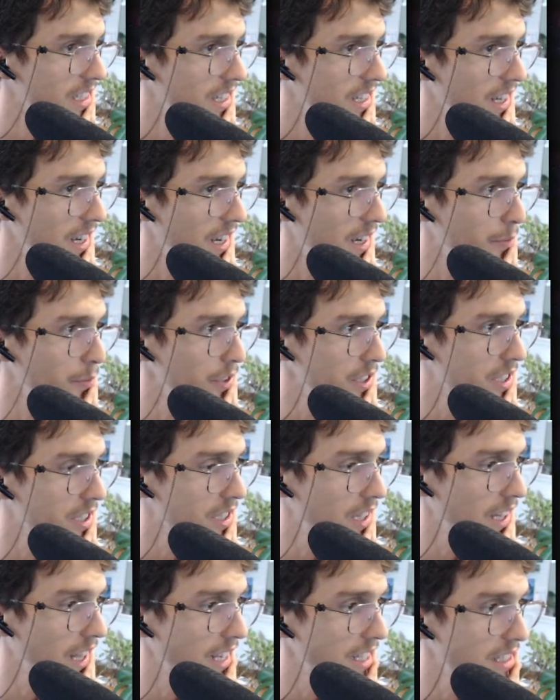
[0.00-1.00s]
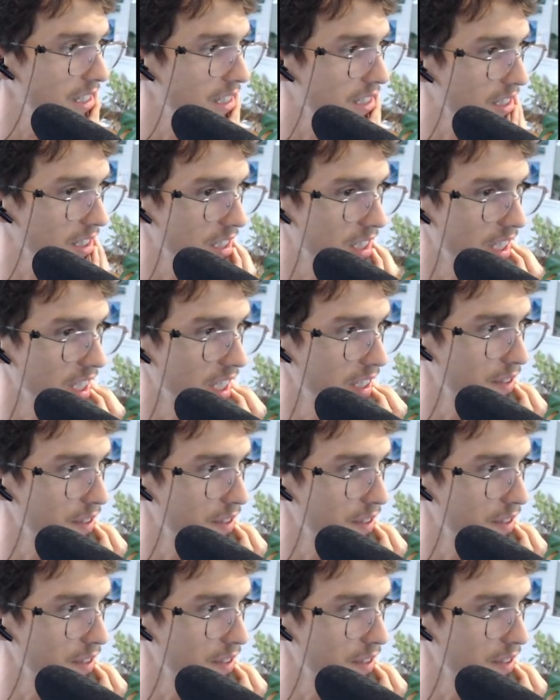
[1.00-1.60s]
And what's the license on these?